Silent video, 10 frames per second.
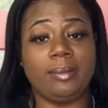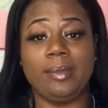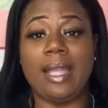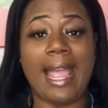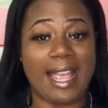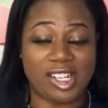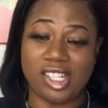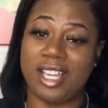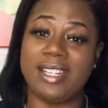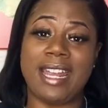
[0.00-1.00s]

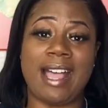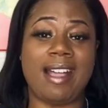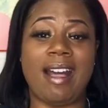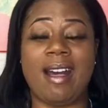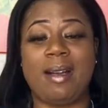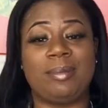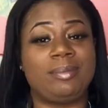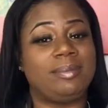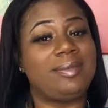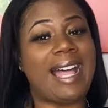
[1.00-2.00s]
AskShondaNow.
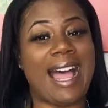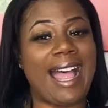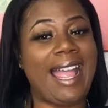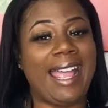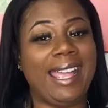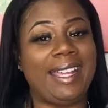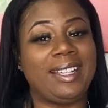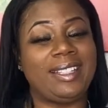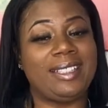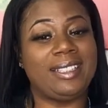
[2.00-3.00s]
Hi.
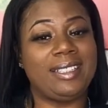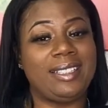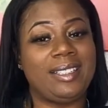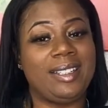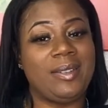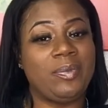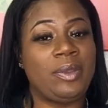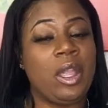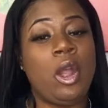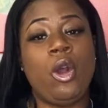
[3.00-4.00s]

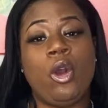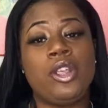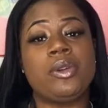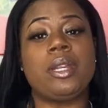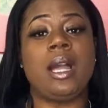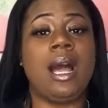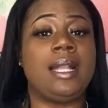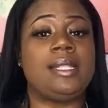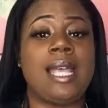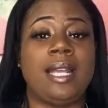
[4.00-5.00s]
Or you could
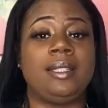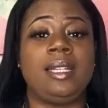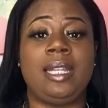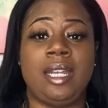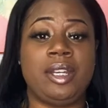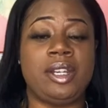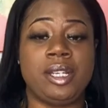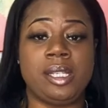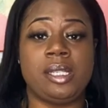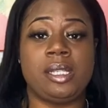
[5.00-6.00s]
contact the
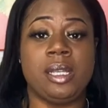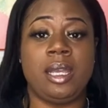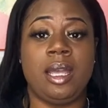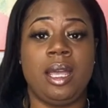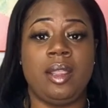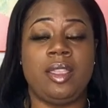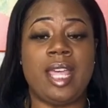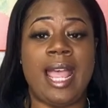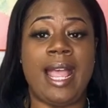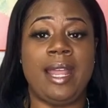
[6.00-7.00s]
lenders
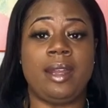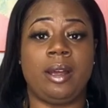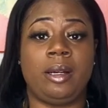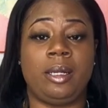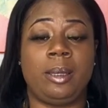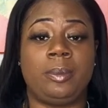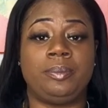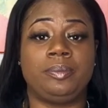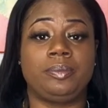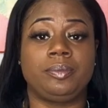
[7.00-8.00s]
that
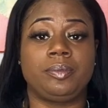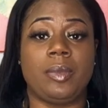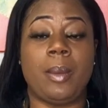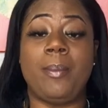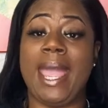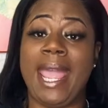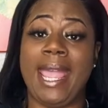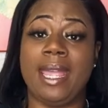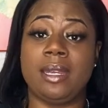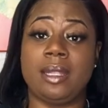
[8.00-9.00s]

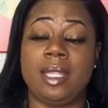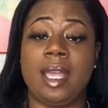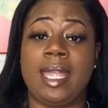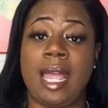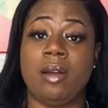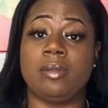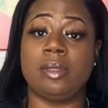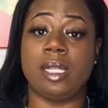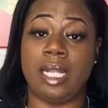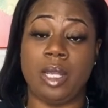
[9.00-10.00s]
made the account
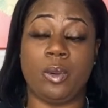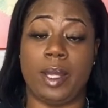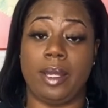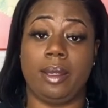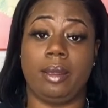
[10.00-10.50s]
delinquent.